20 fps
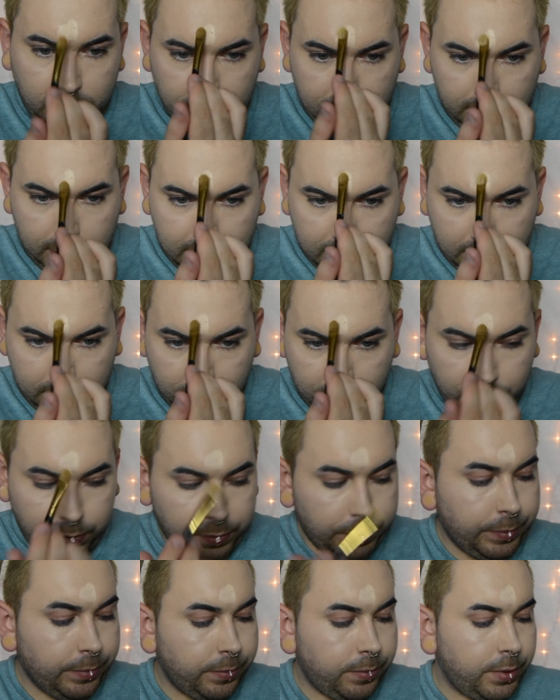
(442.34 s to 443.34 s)
you
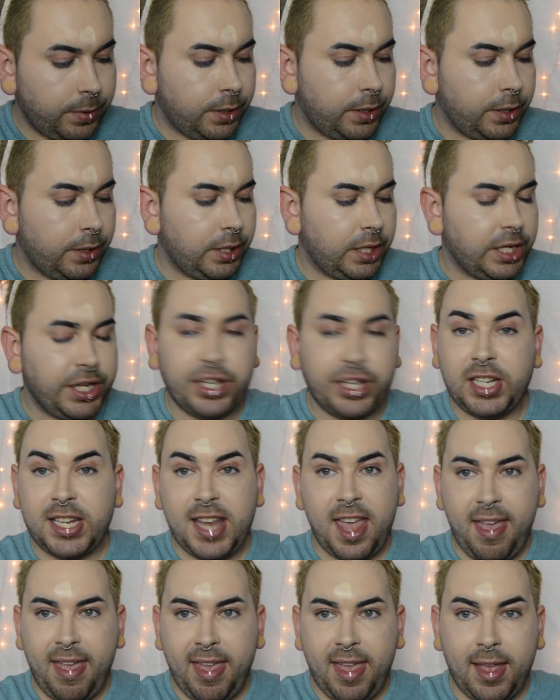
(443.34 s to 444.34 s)
know, you're
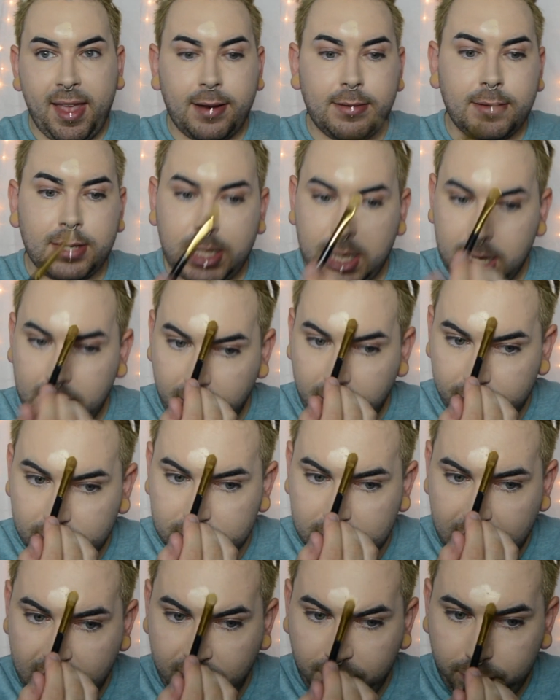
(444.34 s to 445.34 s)
dead. She covers
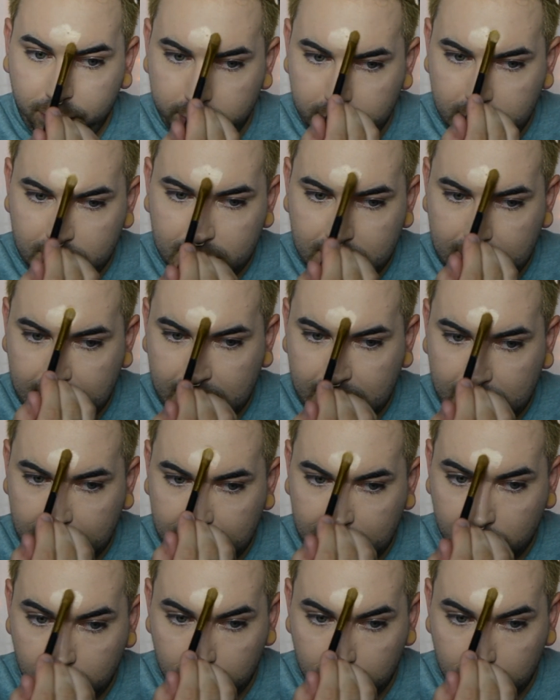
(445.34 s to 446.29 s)
everything.